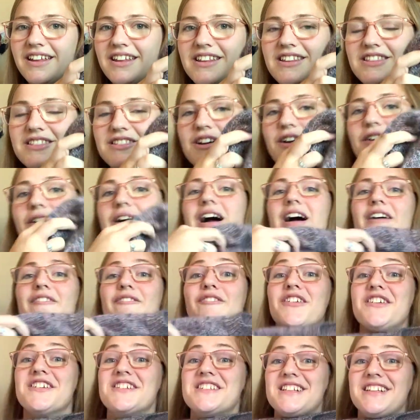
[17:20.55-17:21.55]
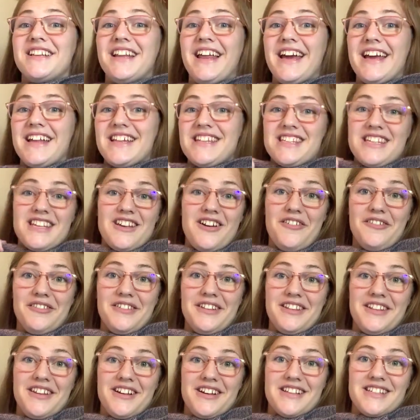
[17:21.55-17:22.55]
Though at first glance it only
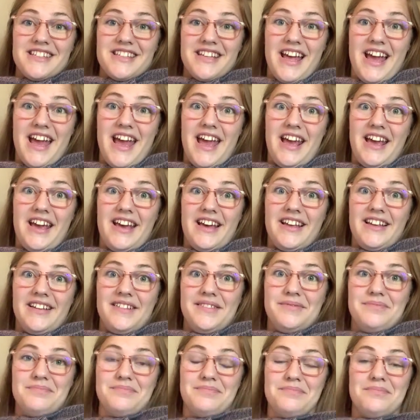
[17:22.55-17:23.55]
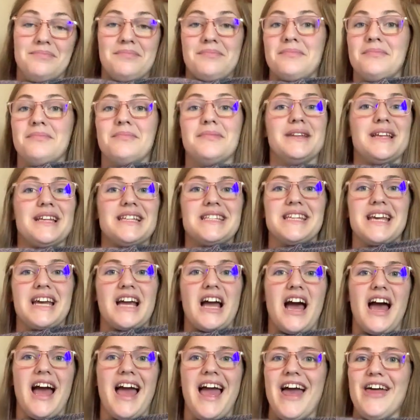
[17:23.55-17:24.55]
looks like it's like
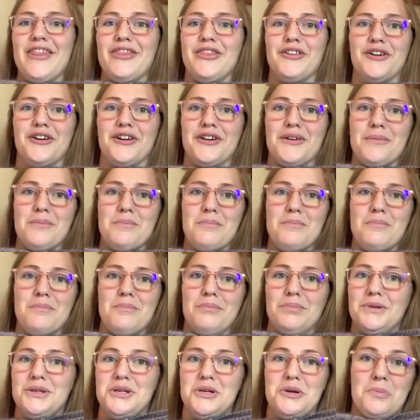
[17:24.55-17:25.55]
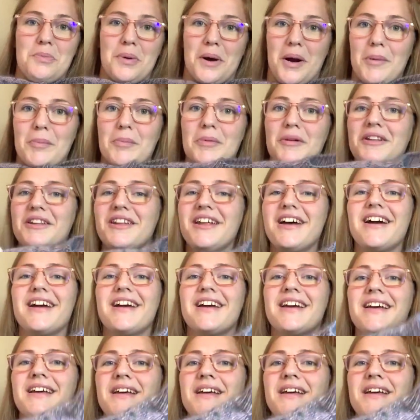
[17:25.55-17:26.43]
a heathered blue purple look,